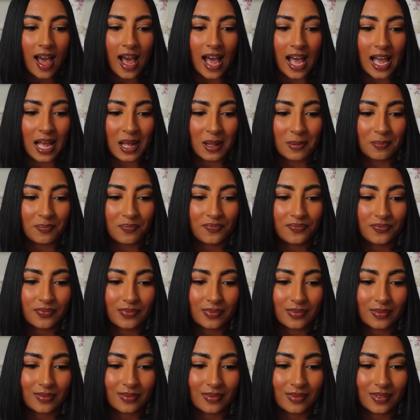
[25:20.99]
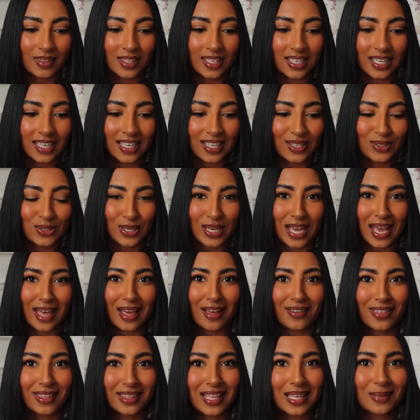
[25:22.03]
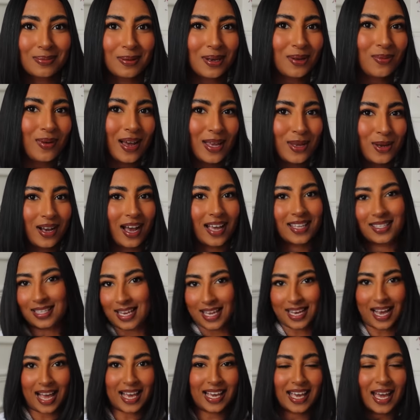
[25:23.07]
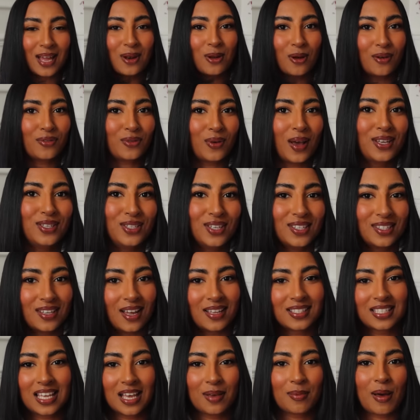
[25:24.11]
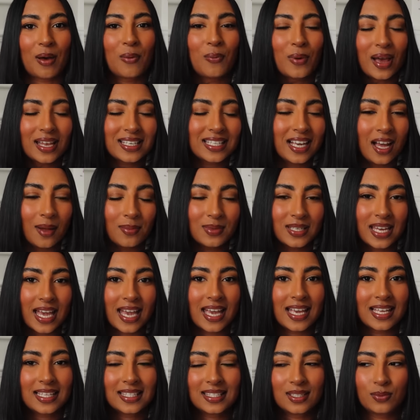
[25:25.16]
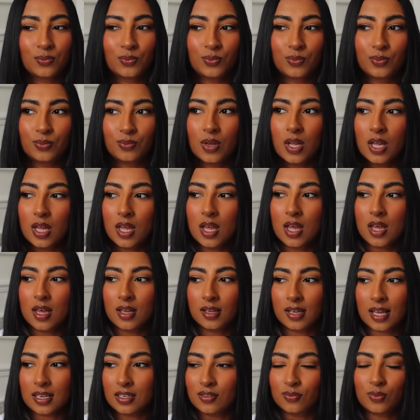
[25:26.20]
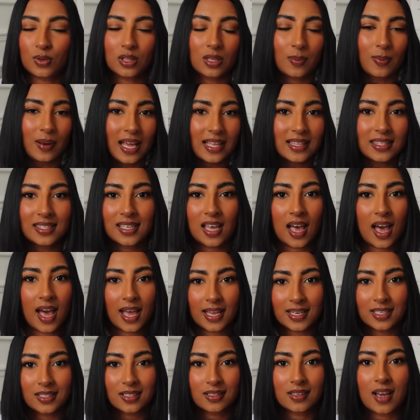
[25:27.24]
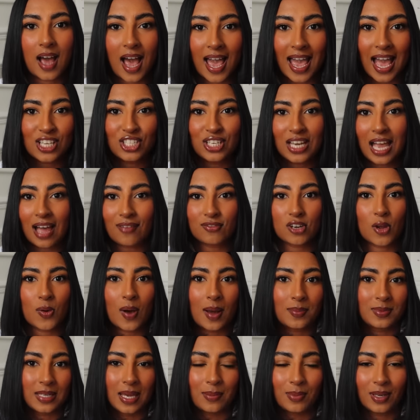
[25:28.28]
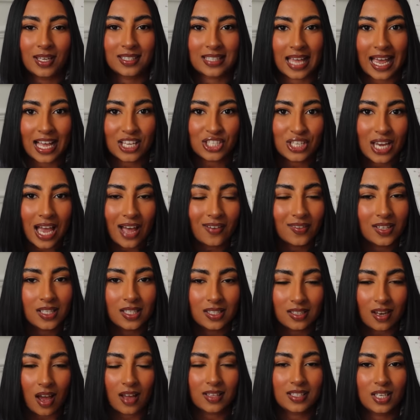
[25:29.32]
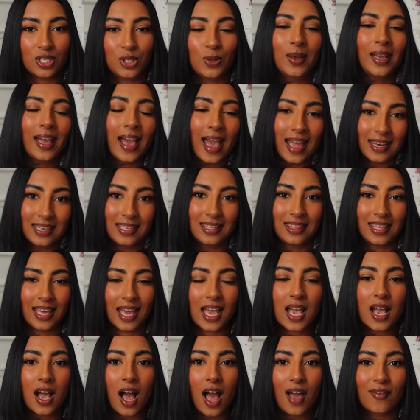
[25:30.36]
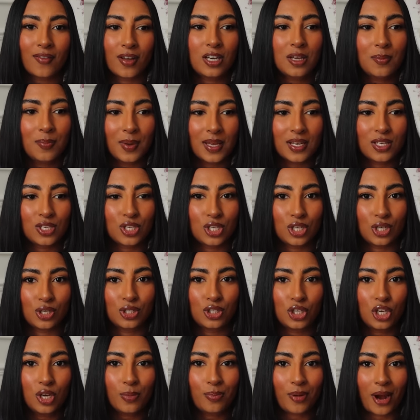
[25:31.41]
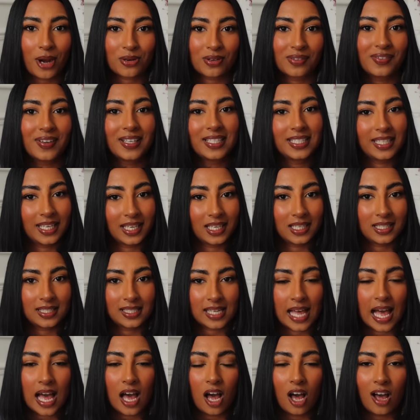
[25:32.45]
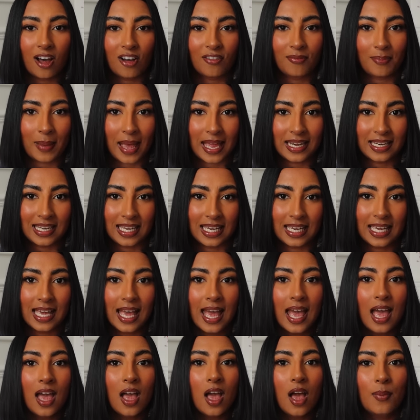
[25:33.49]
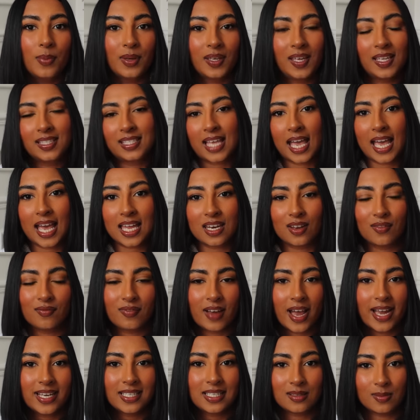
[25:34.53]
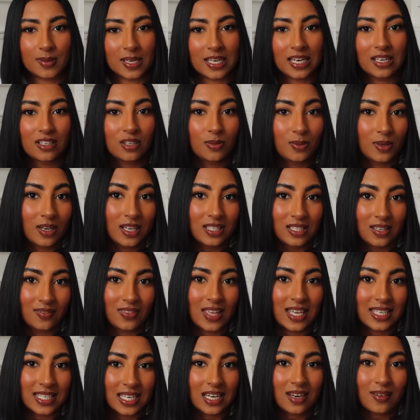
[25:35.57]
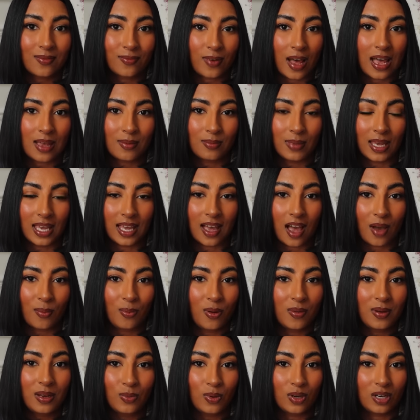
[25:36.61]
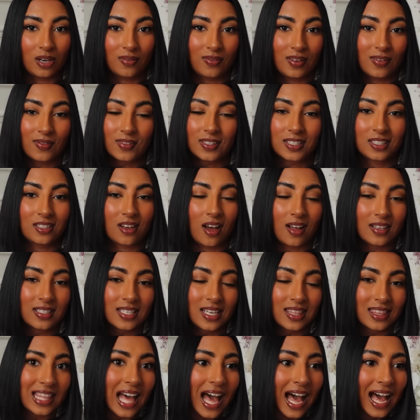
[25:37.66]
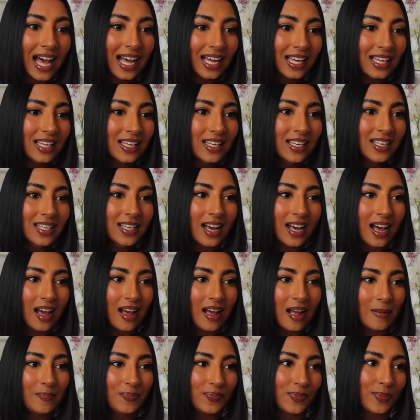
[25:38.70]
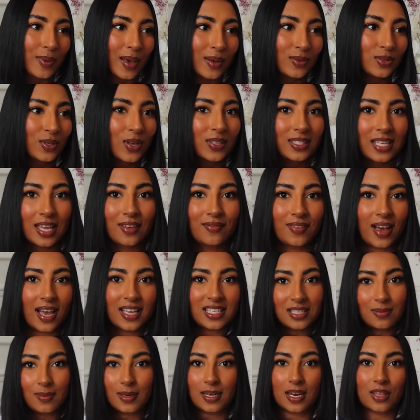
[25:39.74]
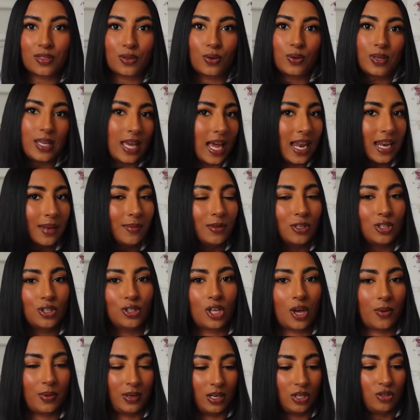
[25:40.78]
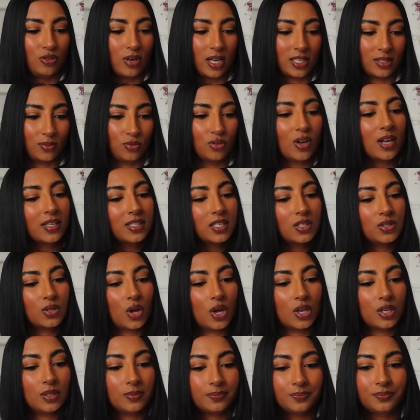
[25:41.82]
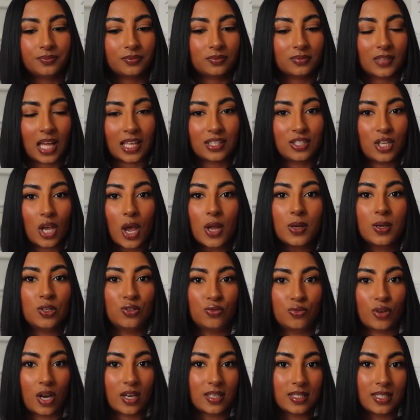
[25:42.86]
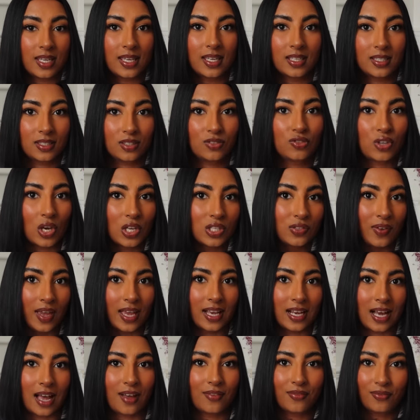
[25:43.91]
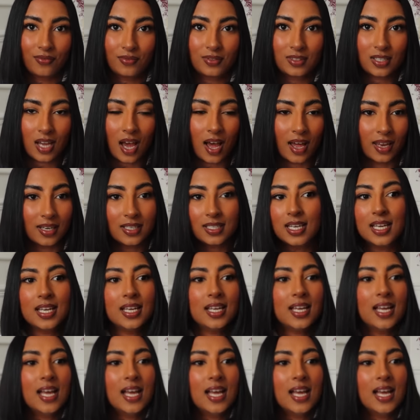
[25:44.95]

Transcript: So yeah, I think that's pretty why you guys, like, I get a lot of questions asking about wedding updates and kind of what the plans are. And I actually have no update because I actually haven't started doing anything. I've only been to 2 bridal fittings at Halfpenny because they had invited me. And to be honest, if they didn't invite me, I probably wouldn't have even started that. But it was because they invited me and I thought, yeah, let me just go in and try some dresses on. That's the only dress fitting I've done.